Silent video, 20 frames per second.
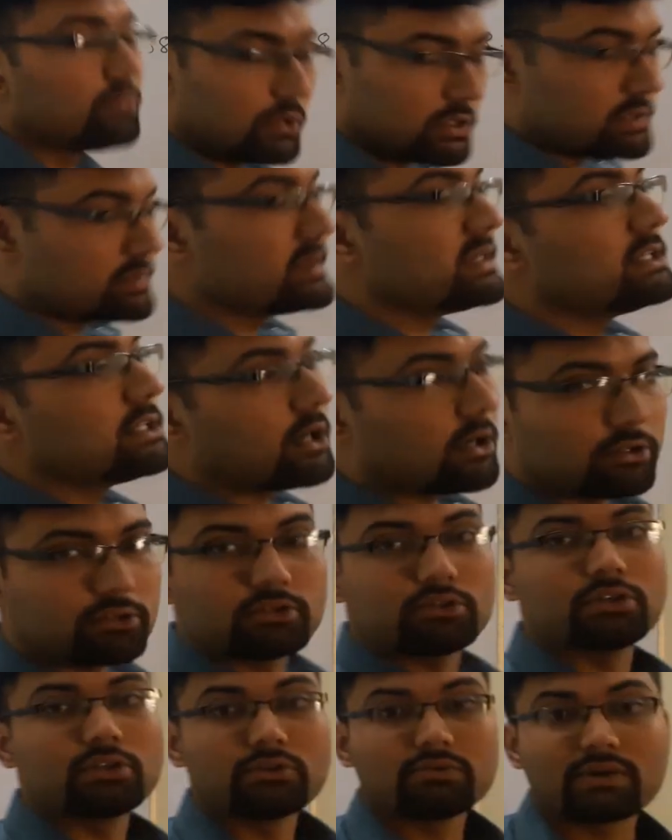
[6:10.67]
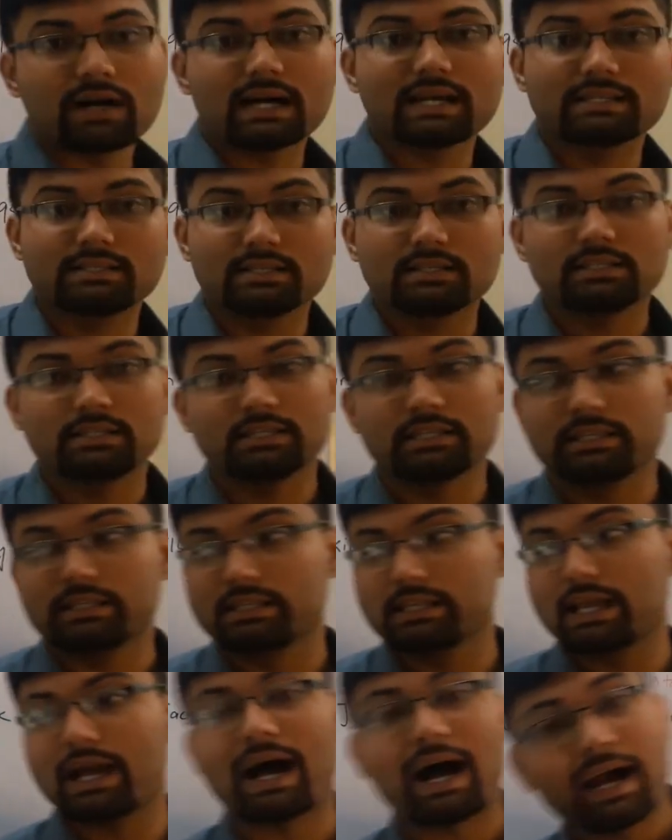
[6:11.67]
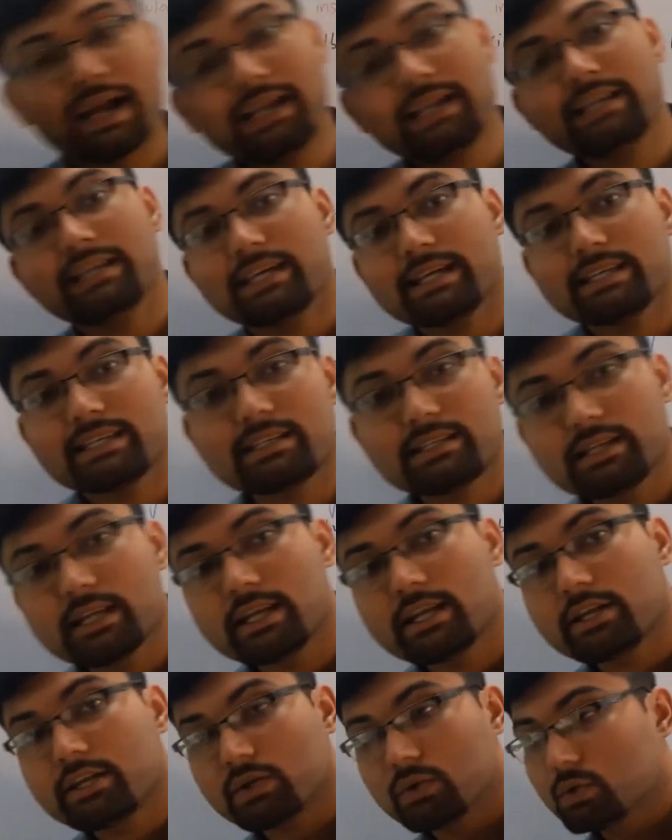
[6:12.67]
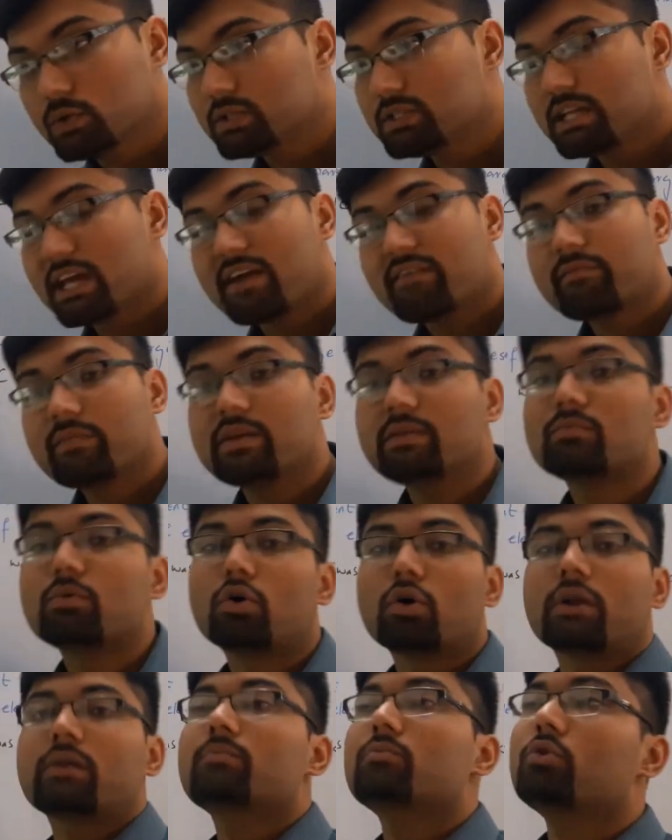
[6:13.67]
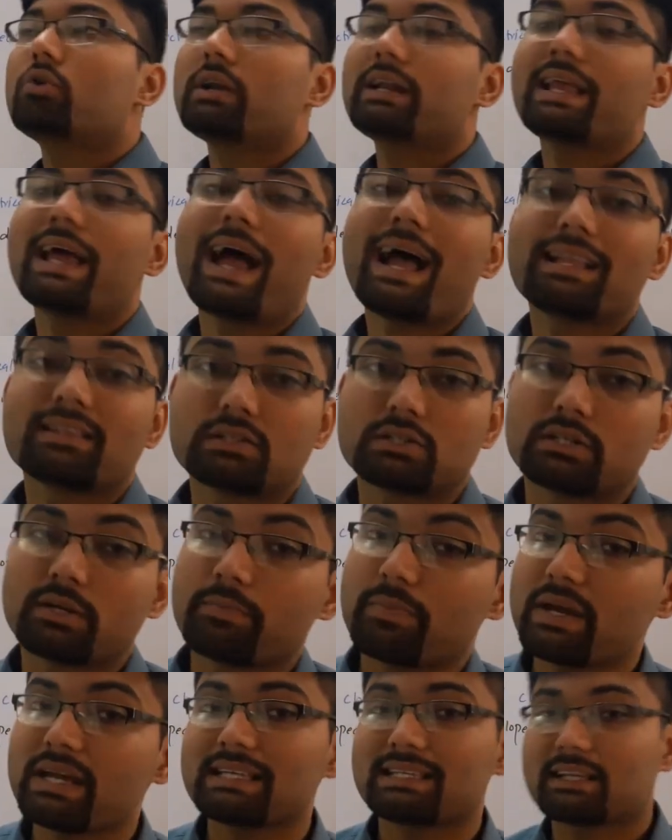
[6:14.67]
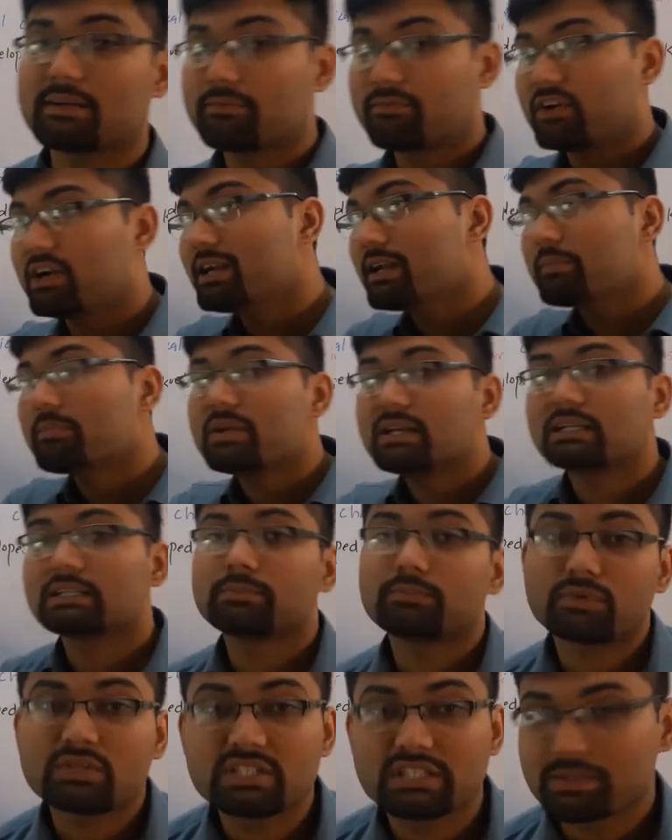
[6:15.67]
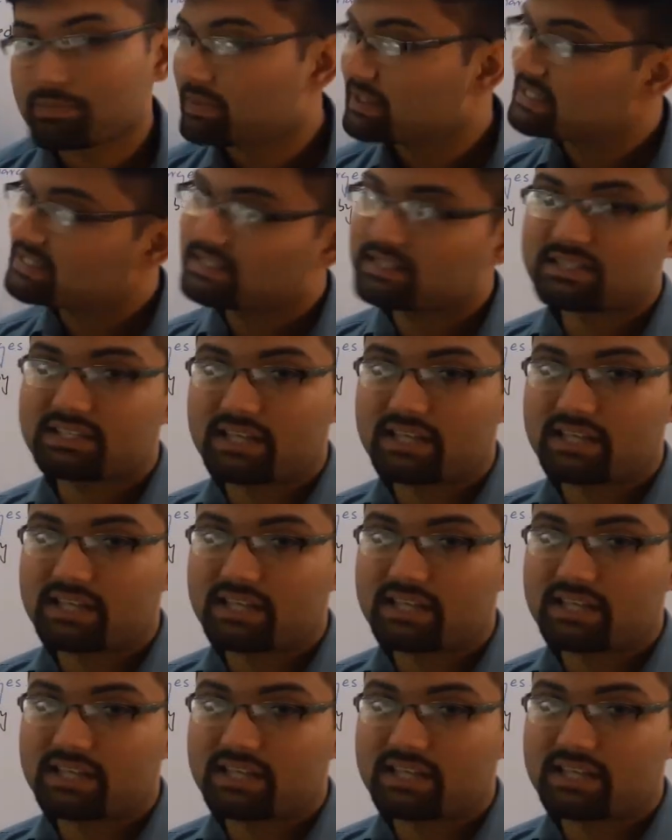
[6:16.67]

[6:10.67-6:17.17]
which means not those devices the the idea is still in use they have been more and more enhanced the basic fundamental principle is the